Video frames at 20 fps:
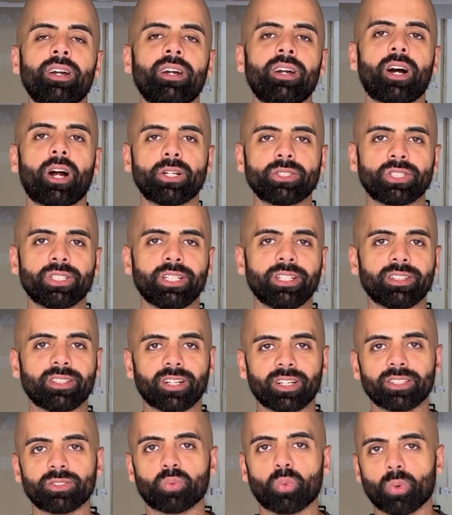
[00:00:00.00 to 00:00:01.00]
arginine
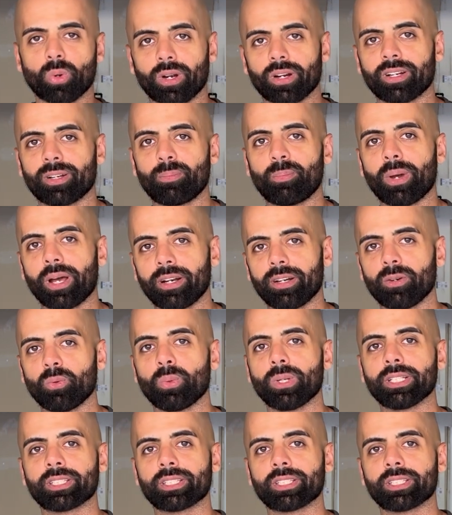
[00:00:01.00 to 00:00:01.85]
does work better when